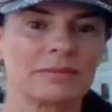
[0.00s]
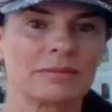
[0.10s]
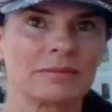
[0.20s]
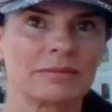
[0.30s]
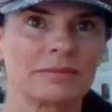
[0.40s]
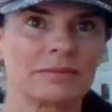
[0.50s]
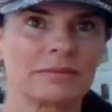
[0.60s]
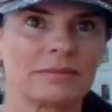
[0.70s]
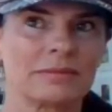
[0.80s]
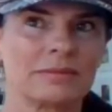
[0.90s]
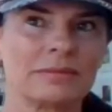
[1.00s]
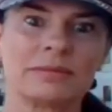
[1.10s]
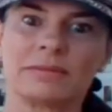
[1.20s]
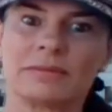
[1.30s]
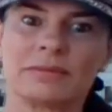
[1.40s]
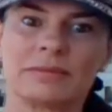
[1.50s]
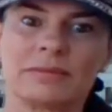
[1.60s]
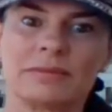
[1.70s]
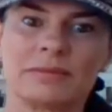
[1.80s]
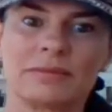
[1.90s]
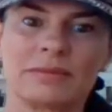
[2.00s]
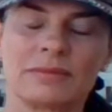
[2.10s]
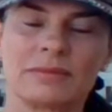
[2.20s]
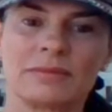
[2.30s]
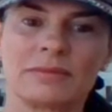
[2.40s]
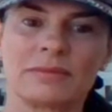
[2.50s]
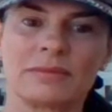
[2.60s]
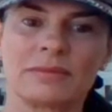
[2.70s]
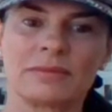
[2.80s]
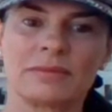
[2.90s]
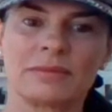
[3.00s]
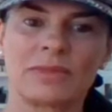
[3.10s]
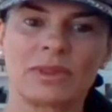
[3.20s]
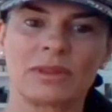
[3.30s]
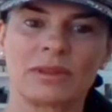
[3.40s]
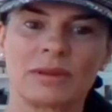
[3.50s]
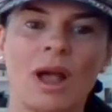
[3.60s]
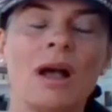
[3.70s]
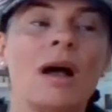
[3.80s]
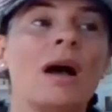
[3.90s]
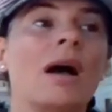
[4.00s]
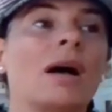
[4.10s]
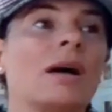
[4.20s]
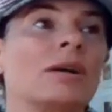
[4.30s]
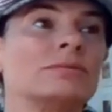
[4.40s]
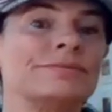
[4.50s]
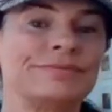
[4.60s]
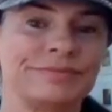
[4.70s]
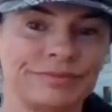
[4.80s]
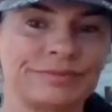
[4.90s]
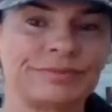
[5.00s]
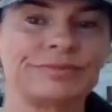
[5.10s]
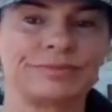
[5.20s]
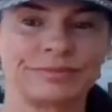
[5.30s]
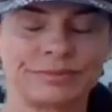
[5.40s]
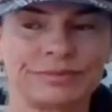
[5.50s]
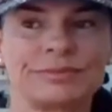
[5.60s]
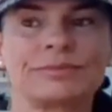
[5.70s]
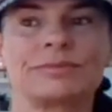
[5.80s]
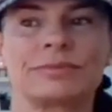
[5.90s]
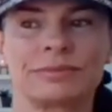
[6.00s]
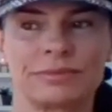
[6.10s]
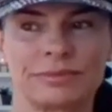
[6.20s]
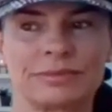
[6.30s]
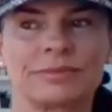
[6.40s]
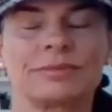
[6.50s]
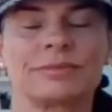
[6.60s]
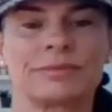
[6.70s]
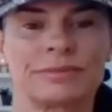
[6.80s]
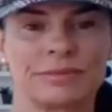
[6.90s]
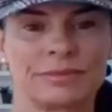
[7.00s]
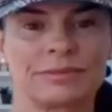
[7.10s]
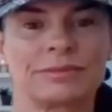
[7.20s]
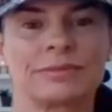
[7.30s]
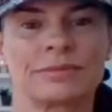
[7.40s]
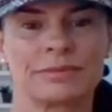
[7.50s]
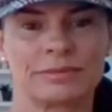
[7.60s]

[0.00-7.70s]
The person shown says nothing.